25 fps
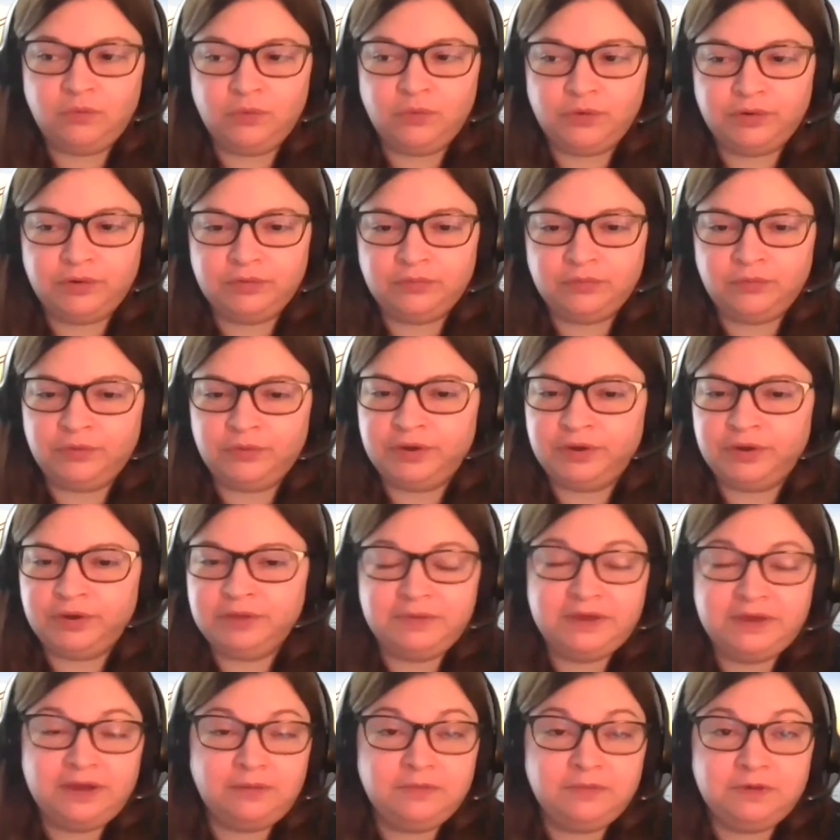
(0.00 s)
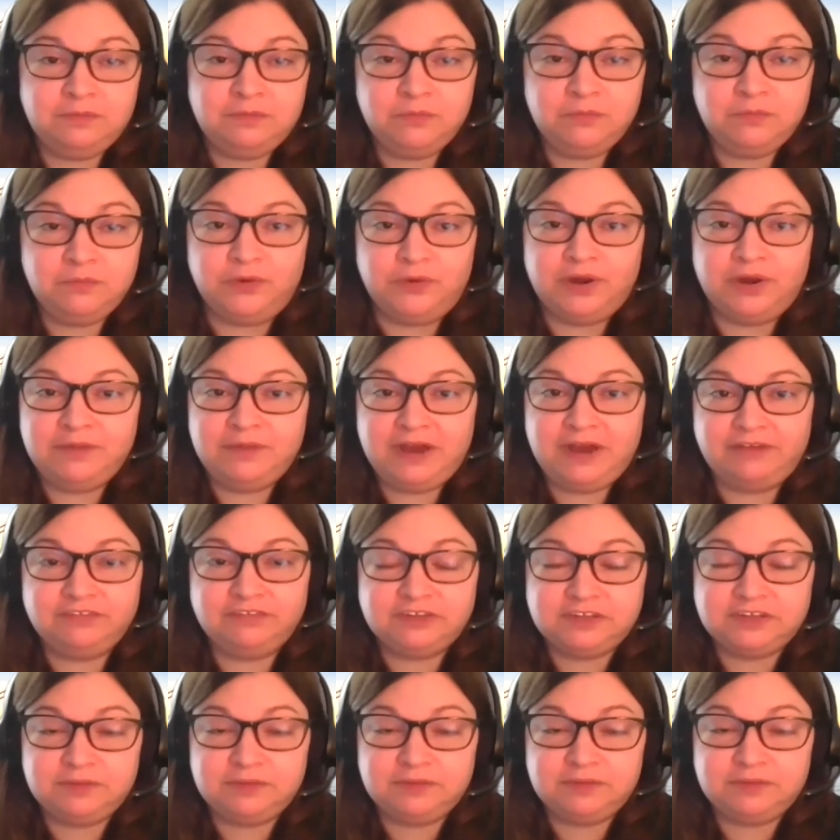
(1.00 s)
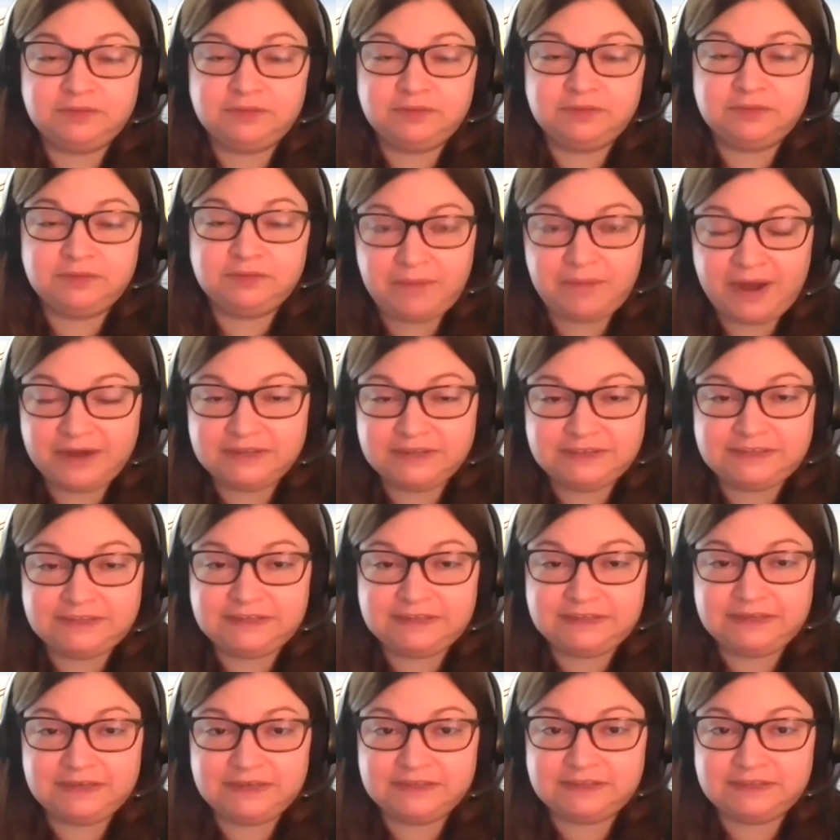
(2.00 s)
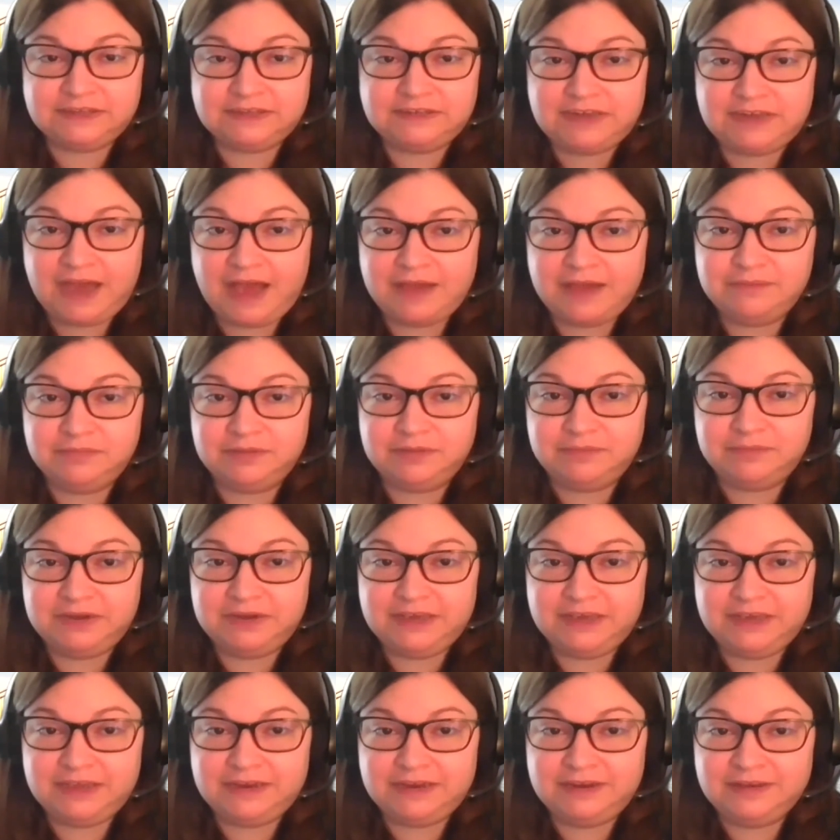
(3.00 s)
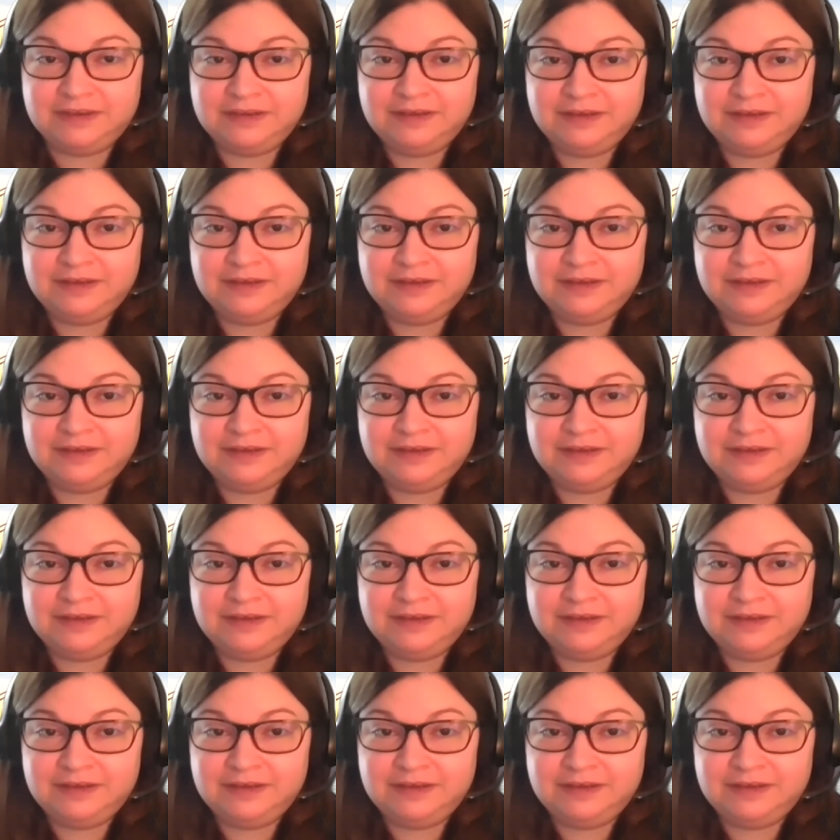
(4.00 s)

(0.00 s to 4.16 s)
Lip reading: or it becoming moot. I mean, obviously, pregnancy is a time-limited